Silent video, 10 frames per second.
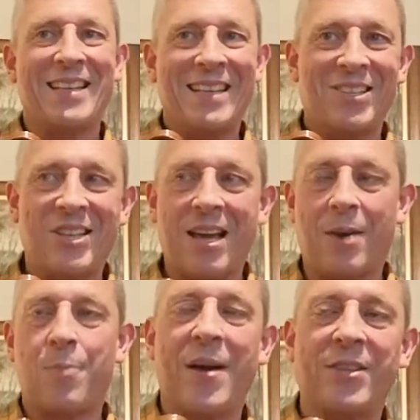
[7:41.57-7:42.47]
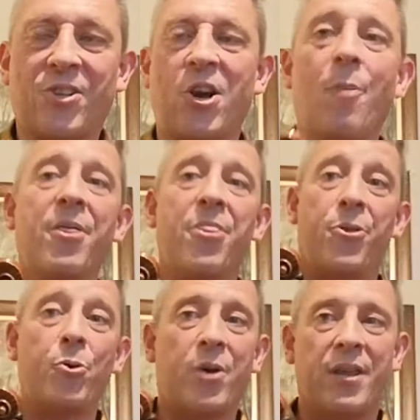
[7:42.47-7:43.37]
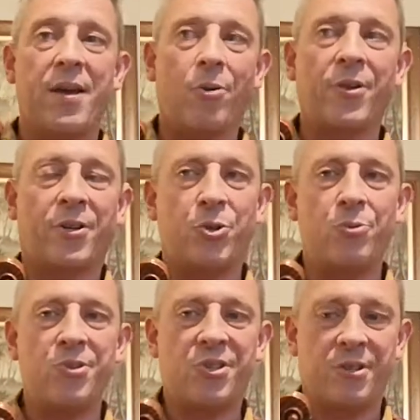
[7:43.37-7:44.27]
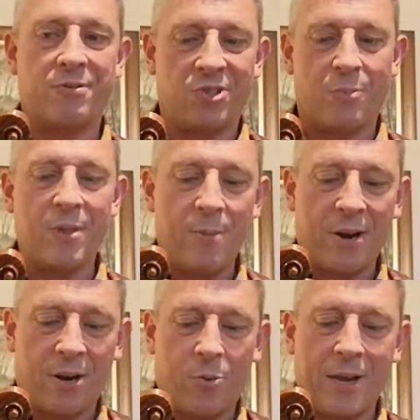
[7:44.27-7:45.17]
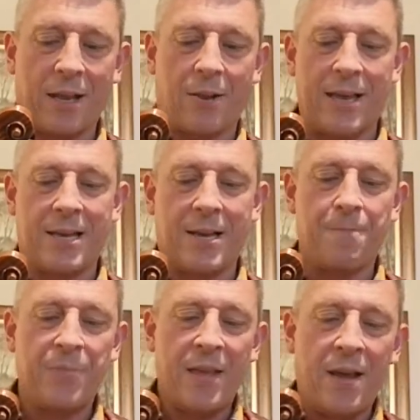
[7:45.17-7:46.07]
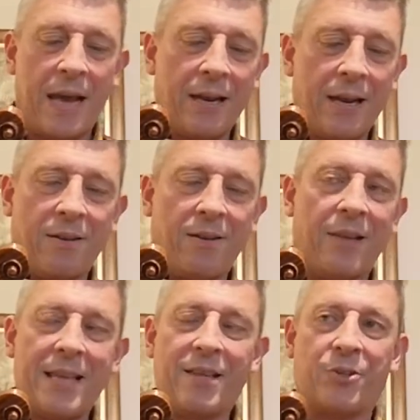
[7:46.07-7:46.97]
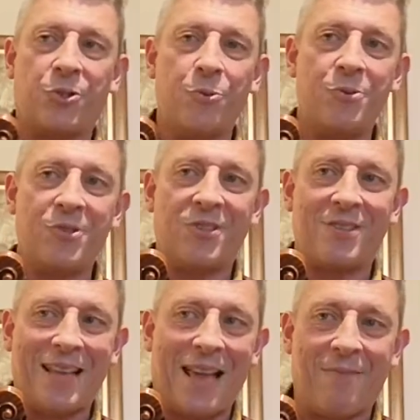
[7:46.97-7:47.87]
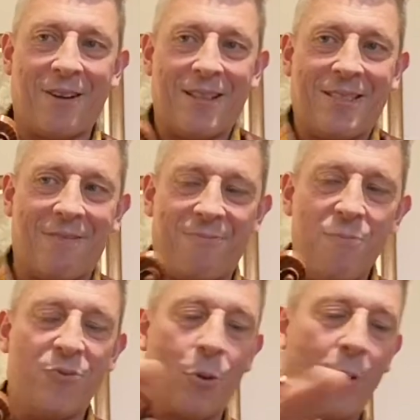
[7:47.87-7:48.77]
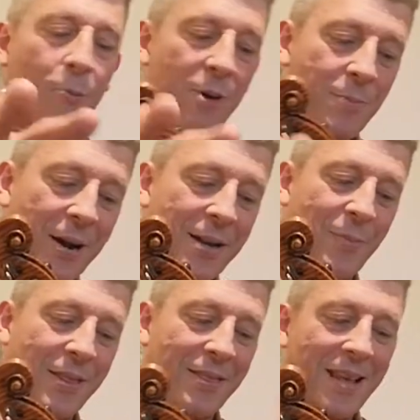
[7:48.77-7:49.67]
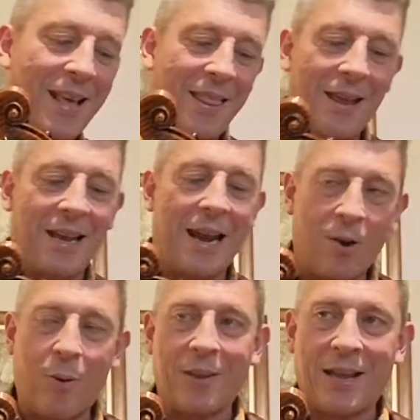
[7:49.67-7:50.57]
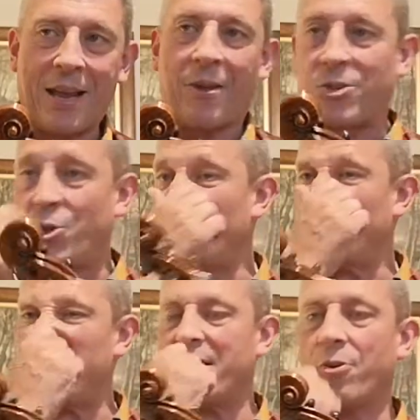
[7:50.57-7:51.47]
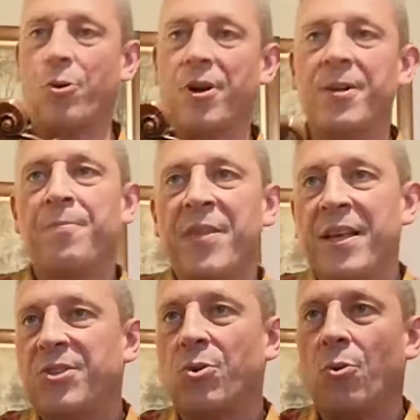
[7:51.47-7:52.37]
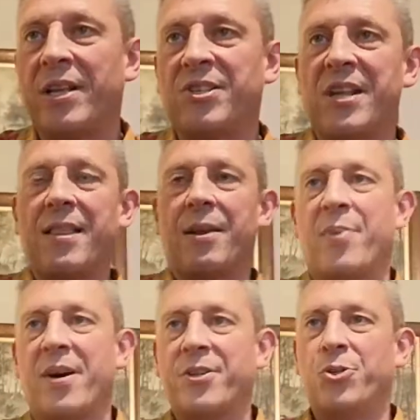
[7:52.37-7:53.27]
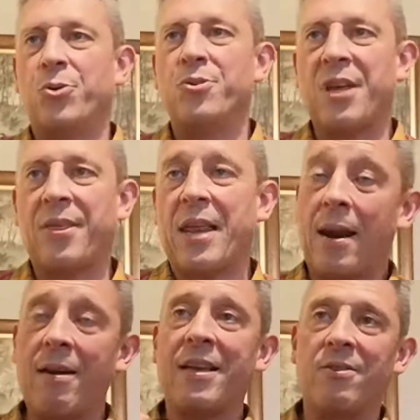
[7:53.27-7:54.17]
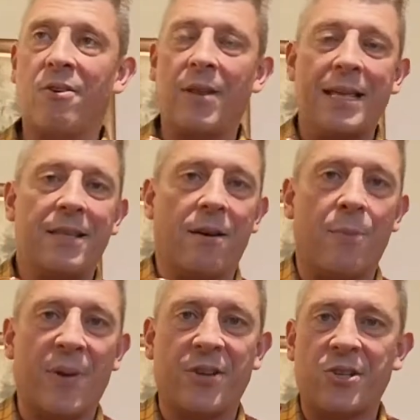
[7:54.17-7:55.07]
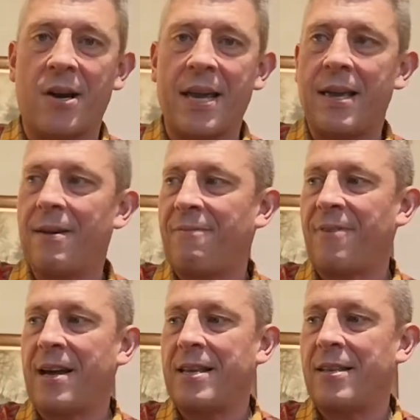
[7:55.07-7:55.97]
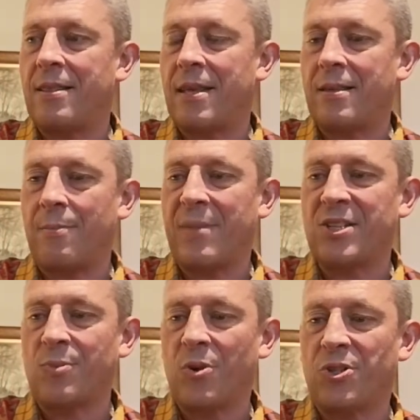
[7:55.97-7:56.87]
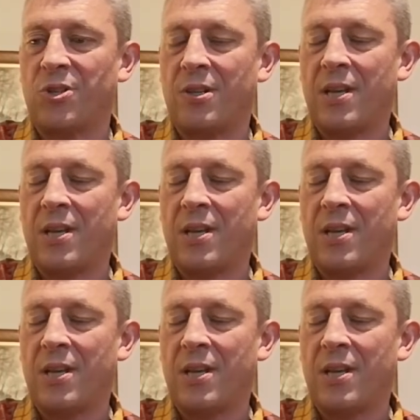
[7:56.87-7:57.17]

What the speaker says: certain bits coming through. And the older tunes, some of them are quite alike, and then later tunes they've moved on a wee bit, but they're kind of quite like other tunes that he wrote. So it's not they're bad tunes, I think, and I can relate to that because I find that I'm not so much